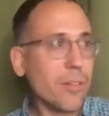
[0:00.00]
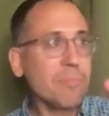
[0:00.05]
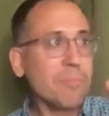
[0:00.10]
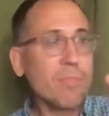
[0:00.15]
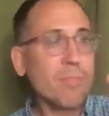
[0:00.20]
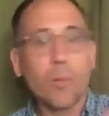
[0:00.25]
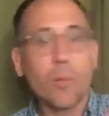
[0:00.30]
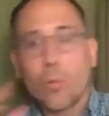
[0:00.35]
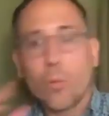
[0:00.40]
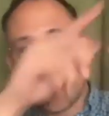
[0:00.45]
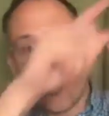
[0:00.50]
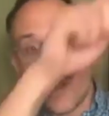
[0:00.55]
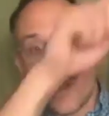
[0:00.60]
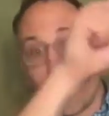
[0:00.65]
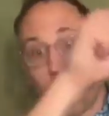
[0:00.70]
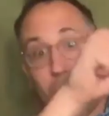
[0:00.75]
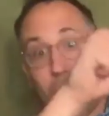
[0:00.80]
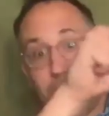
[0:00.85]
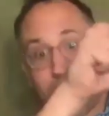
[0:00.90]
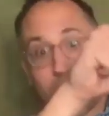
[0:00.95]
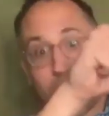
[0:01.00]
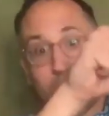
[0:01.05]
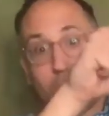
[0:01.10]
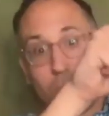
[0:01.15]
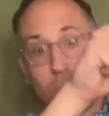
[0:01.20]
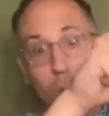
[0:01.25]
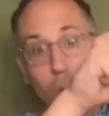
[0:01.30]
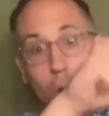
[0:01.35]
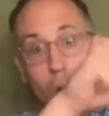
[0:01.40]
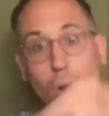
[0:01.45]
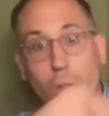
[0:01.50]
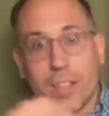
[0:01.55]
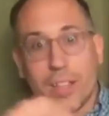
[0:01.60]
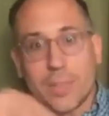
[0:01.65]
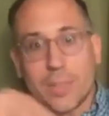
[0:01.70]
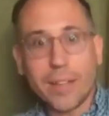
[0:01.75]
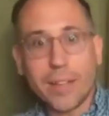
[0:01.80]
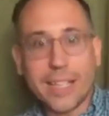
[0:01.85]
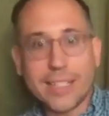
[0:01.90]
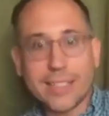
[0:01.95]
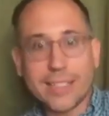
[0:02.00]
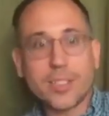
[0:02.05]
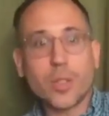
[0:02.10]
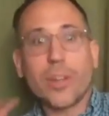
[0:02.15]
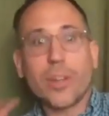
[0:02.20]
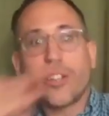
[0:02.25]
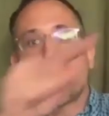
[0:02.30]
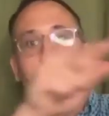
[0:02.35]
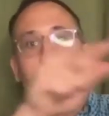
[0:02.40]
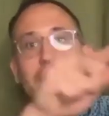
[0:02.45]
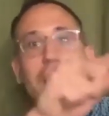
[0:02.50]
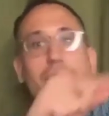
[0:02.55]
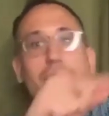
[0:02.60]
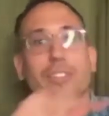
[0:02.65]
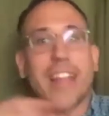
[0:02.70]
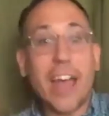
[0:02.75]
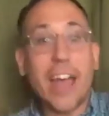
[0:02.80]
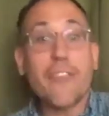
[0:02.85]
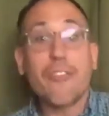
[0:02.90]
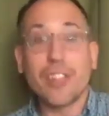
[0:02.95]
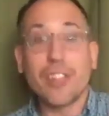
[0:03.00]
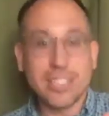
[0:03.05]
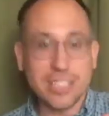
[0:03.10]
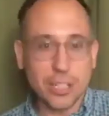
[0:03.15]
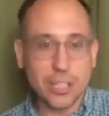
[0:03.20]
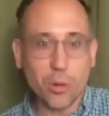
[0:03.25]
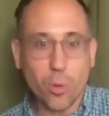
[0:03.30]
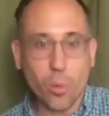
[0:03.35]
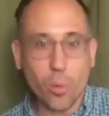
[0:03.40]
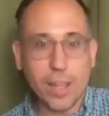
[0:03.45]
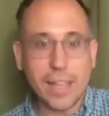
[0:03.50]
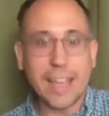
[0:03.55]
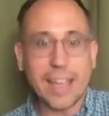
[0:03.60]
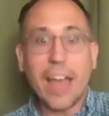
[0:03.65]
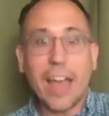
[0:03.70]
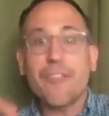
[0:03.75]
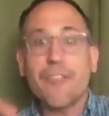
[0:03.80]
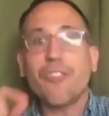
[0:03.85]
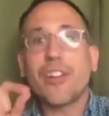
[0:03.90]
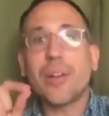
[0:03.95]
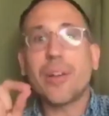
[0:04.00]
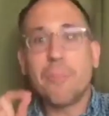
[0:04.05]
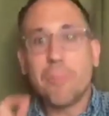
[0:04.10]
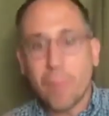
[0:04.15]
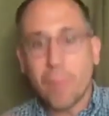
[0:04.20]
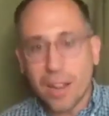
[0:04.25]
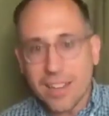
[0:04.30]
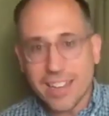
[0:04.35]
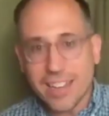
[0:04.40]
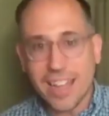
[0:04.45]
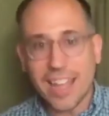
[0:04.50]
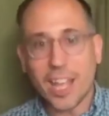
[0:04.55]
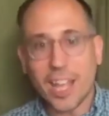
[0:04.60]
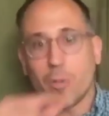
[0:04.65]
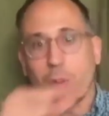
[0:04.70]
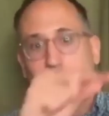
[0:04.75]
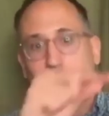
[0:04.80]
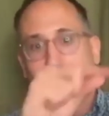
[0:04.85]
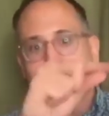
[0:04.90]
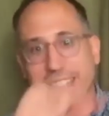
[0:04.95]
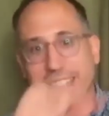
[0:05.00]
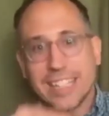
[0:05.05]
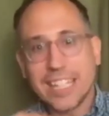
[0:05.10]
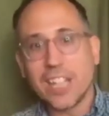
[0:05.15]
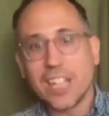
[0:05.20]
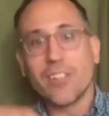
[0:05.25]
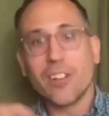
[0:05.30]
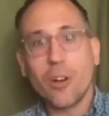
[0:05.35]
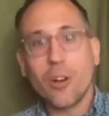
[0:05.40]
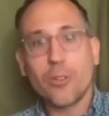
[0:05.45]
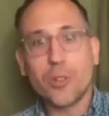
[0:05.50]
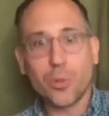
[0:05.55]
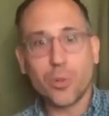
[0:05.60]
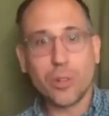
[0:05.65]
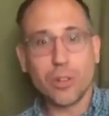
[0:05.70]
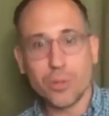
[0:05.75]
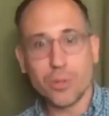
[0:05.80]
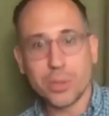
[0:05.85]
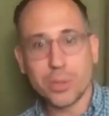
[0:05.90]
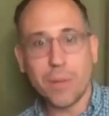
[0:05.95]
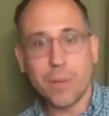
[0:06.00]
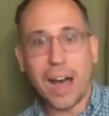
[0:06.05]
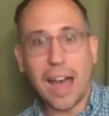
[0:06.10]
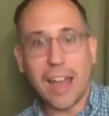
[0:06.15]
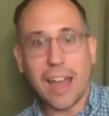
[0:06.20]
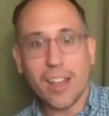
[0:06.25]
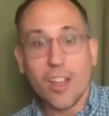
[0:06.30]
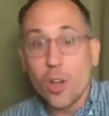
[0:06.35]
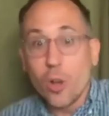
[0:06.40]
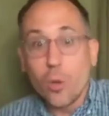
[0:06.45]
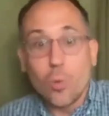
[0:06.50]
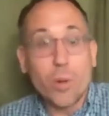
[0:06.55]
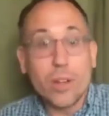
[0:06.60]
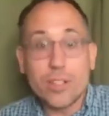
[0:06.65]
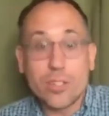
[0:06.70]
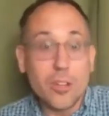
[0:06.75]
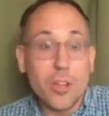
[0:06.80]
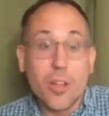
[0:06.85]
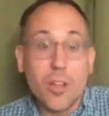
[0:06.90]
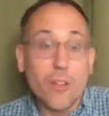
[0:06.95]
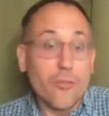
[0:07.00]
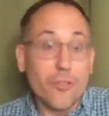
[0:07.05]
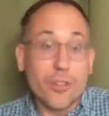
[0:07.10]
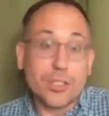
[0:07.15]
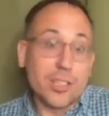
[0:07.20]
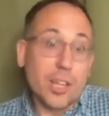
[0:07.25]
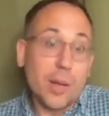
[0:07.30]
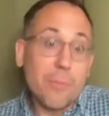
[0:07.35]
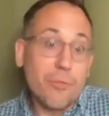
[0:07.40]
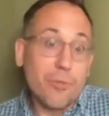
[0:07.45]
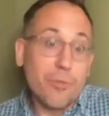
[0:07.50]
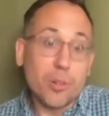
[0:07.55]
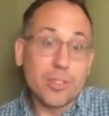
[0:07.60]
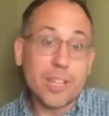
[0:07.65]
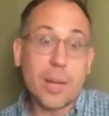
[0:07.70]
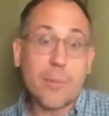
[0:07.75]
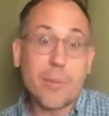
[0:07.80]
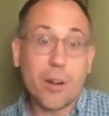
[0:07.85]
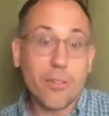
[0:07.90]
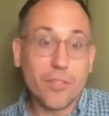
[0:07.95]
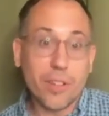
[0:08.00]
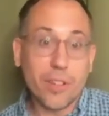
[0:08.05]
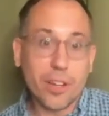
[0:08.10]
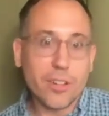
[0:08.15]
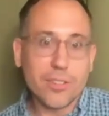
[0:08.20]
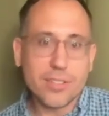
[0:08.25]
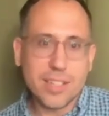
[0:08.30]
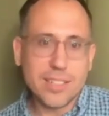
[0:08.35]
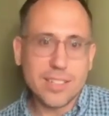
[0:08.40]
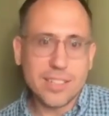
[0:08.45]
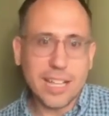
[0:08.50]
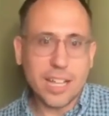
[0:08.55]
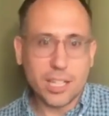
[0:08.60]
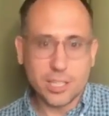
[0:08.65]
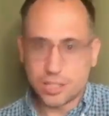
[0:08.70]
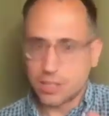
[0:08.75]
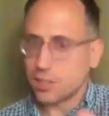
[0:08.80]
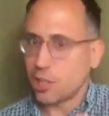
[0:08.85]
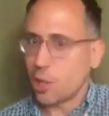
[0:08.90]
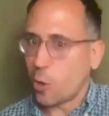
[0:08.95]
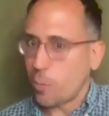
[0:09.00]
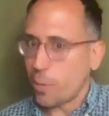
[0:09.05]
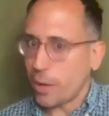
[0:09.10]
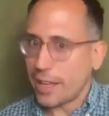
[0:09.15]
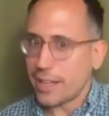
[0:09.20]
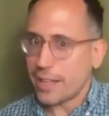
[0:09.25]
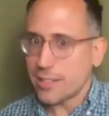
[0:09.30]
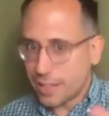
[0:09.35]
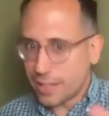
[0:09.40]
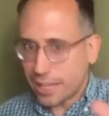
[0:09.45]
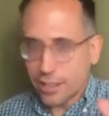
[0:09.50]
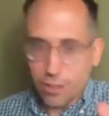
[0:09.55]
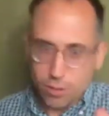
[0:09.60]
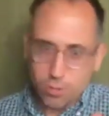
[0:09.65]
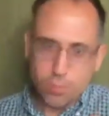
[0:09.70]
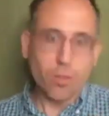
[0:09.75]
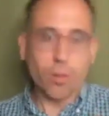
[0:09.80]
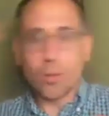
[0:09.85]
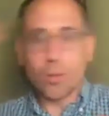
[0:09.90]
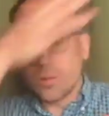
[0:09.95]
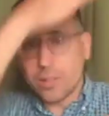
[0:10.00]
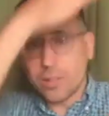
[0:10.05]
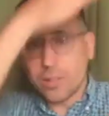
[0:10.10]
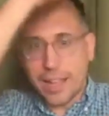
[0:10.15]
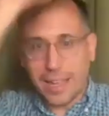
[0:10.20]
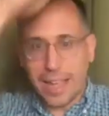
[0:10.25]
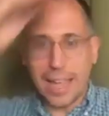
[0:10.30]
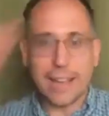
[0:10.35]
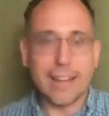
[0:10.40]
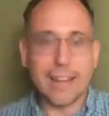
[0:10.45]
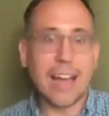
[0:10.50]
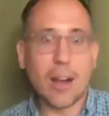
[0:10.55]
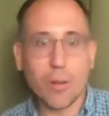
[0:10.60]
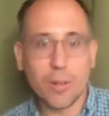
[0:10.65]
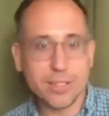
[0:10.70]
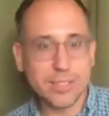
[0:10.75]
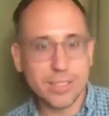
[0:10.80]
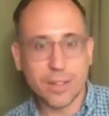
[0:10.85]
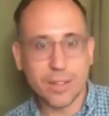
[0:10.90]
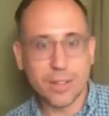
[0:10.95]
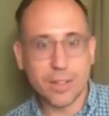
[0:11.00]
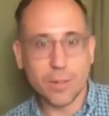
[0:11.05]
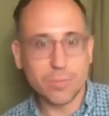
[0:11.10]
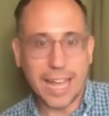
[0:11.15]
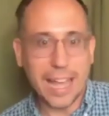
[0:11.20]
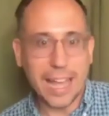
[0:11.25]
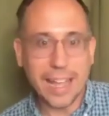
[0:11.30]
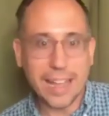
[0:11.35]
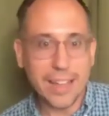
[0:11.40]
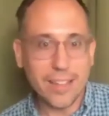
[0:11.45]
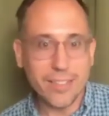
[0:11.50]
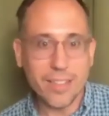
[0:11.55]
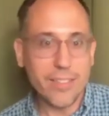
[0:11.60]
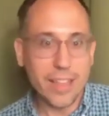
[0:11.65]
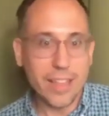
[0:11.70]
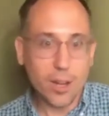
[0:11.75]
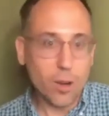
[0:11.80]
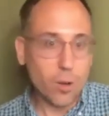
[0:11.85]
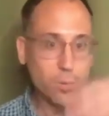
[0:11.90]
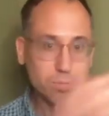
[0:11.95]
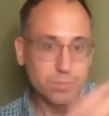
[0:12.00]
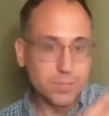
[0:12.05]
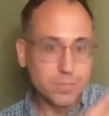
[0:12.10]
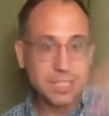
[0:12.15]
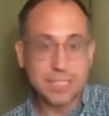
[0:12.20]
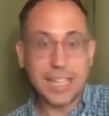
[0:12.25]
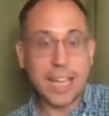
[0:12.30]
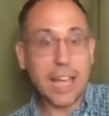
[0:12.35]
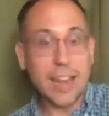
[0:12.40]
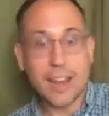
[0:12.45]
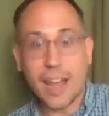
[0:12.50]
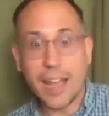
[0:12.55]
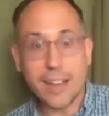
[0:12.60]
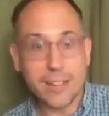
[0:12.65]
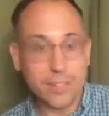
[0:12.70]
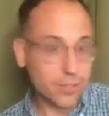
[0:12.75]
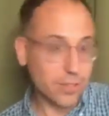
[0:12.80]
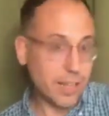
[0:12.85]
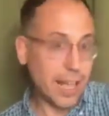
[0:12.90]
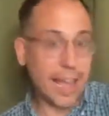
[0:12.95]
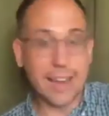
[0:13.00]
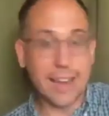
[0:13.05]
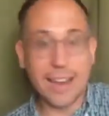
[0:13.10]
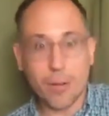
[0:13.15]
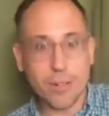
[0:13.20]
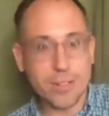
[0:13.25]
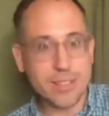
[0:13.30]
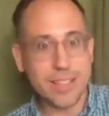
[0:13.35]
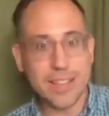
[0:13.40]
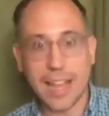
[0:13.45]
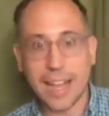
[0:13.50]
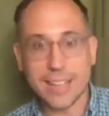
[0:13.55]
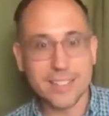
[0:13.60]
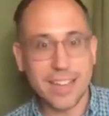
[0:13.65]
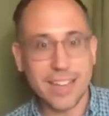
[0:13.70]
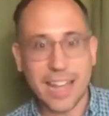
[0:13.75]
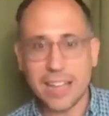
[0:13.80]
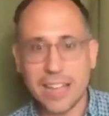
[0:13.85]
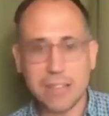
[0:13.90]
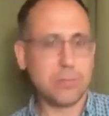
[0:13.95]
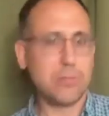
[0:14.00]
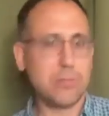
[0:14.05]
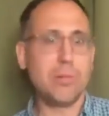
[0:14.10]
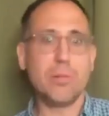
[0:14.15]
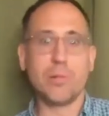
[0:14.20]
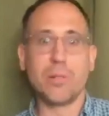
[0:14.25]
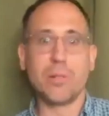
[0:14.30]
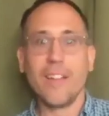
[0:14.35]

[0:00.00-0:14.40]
We went all these places and we traveled every single week. Every Monday we would leave and go to a new spot, which for some full-time RVers is like a slow pace. They do the whole like 8 hours in a day and then they go stay a night, 8 hours the next day. Whew.